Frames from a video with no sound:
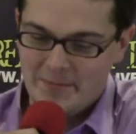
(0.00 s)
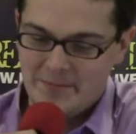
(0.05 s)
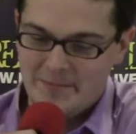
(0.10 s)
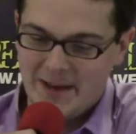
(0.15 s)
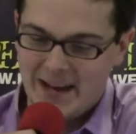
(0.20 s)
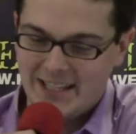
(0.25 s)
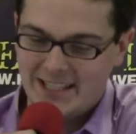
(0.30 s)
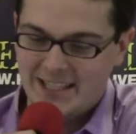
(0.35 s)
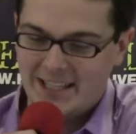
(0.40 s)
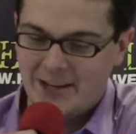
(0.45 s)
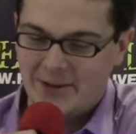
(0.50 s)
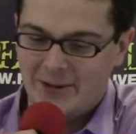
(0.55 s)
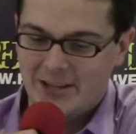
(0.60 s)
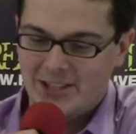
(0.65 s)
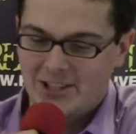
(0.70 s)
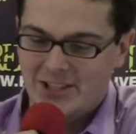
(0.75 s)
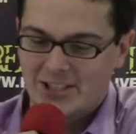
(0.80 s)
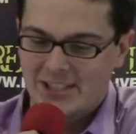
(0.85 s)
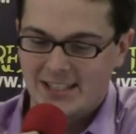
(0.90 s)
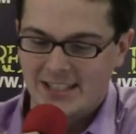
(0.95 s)
back to the
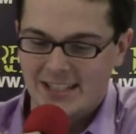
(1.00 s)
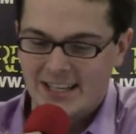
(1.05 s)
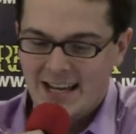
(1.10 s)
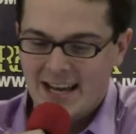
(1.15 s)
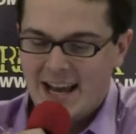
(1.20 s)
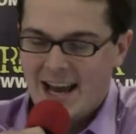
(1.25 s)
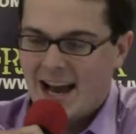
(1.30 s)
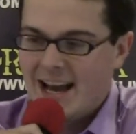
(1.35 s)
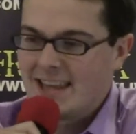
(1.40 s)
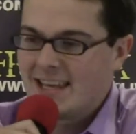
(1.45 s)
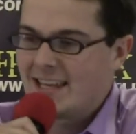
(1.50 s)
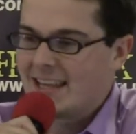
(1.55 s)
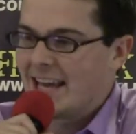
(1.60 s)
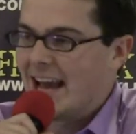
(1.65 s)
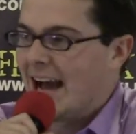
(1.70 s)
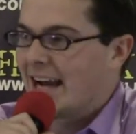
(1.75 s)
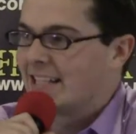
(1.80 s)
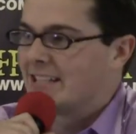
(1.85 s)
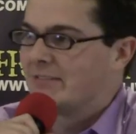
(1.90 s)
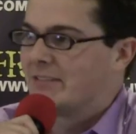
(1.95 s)
question, I think the
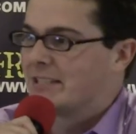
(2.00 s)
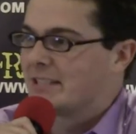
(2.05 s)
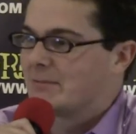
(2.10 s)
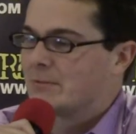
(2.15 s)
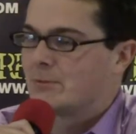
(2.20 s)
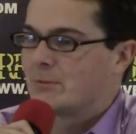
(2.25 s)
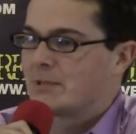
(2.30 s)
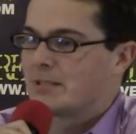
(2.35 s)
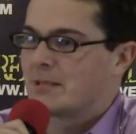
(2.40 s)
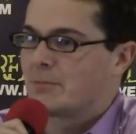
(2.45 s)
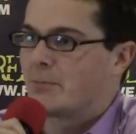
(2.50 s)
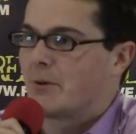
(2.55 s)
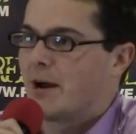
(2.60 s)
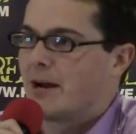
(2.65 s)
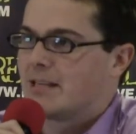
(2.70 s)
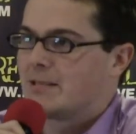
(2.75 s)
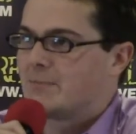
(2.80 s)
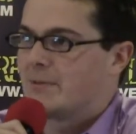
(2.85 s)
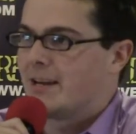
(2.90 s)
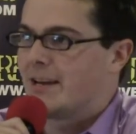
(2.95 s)
activism is what
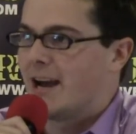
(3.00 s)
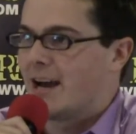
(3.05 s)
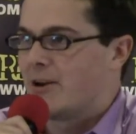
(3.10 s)
surprised me.